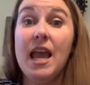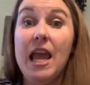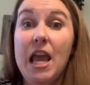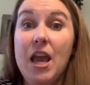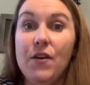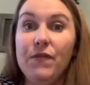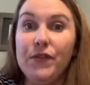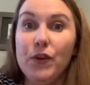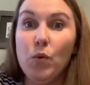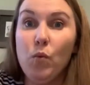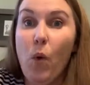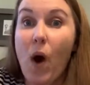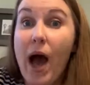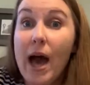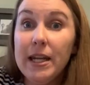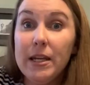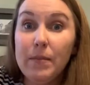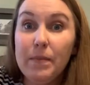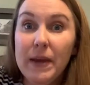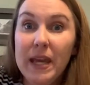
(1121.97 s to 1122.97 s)
If you
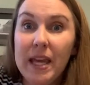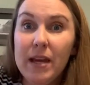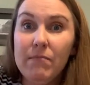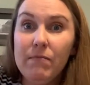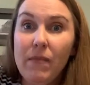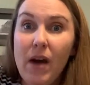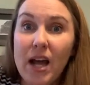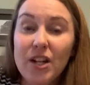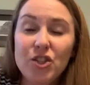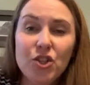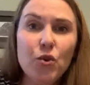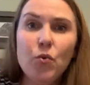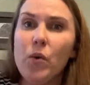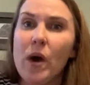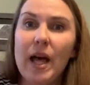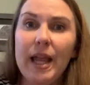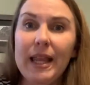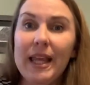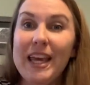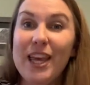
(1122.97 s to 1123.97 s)
want to be a monster,
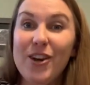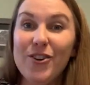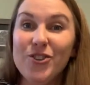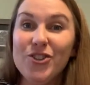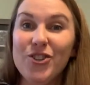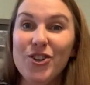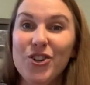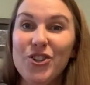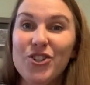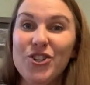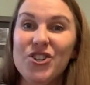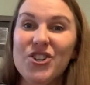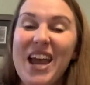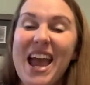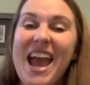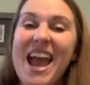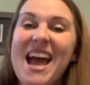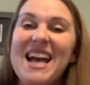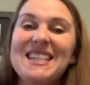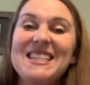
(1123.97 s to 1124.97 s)
well, here's your
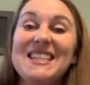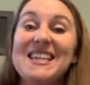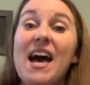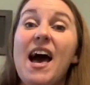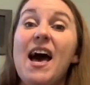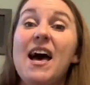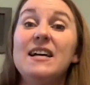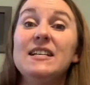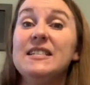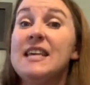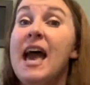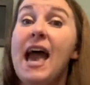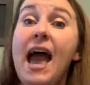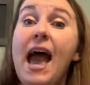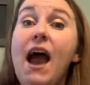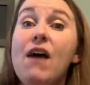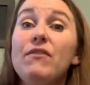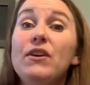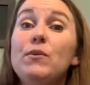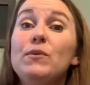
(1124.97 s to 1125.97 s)
chance.
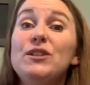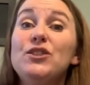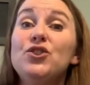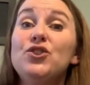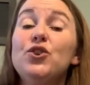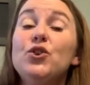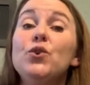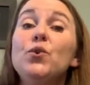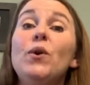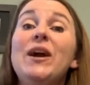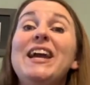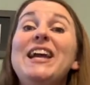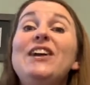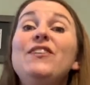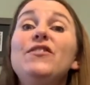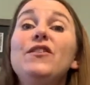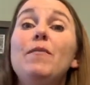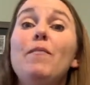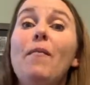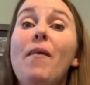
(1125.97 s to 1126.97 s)
Cause every
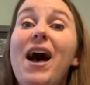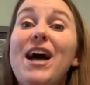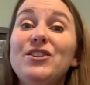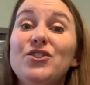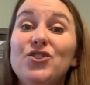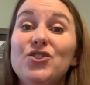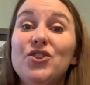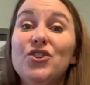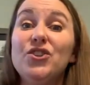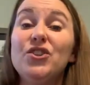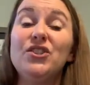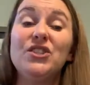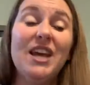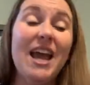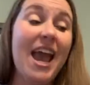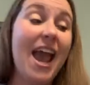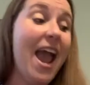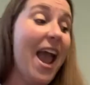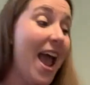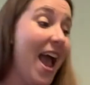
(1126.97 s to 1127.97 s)
doing the monster
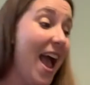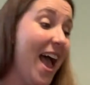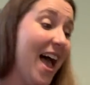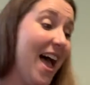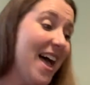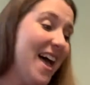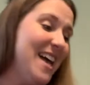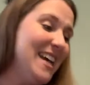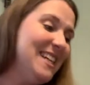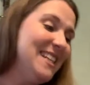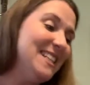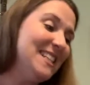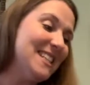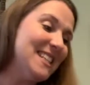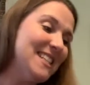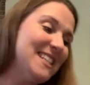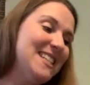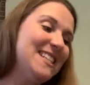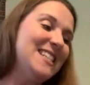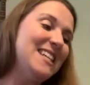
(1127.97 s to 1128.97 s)
dance.
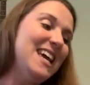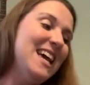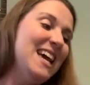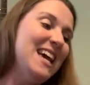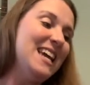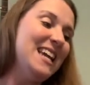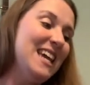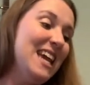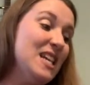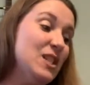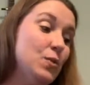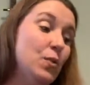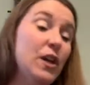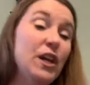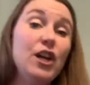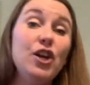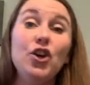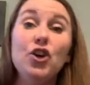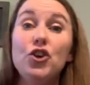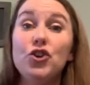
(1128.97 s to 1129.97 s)

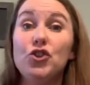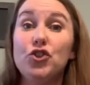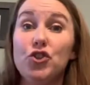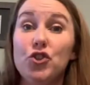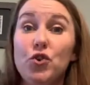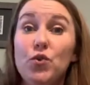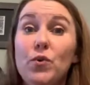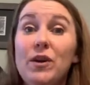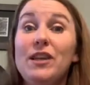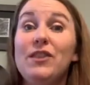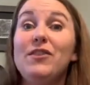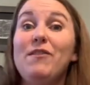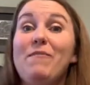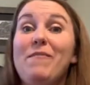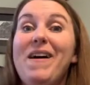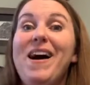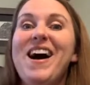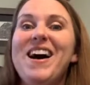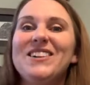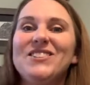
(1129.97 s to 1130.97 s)
Yes, we're doing the
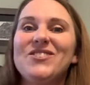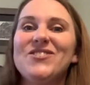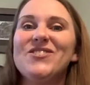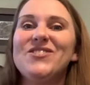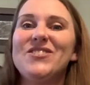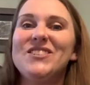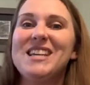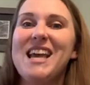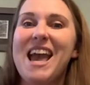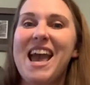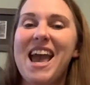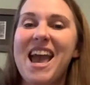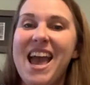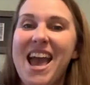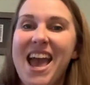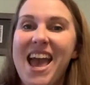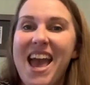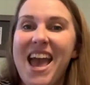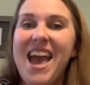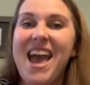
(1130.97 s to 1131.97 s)
monster
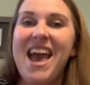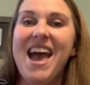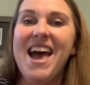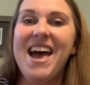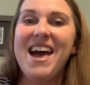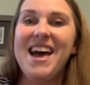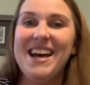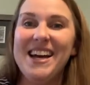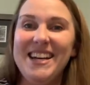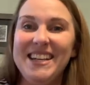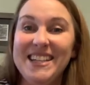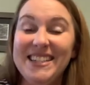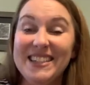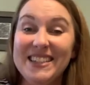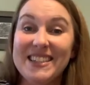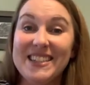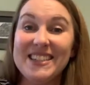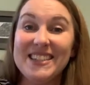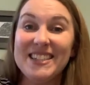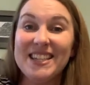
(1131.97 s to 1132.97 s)

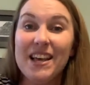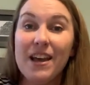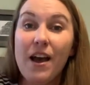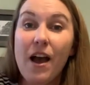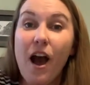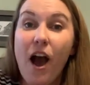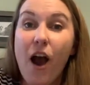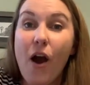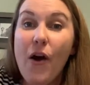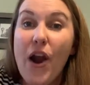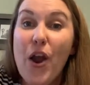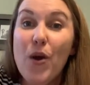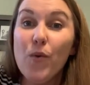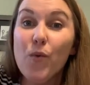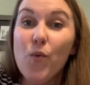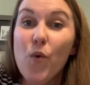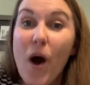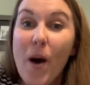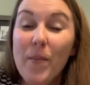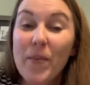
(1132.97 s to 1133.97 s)
dance. All
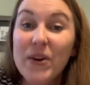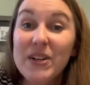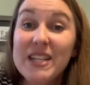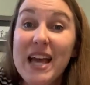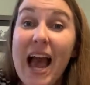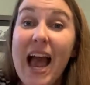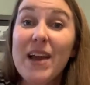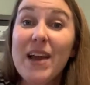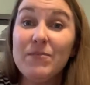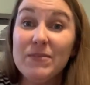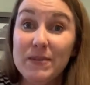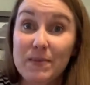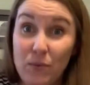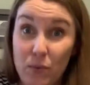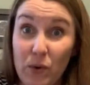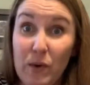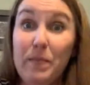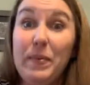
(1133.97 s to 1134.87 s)
right, one more time.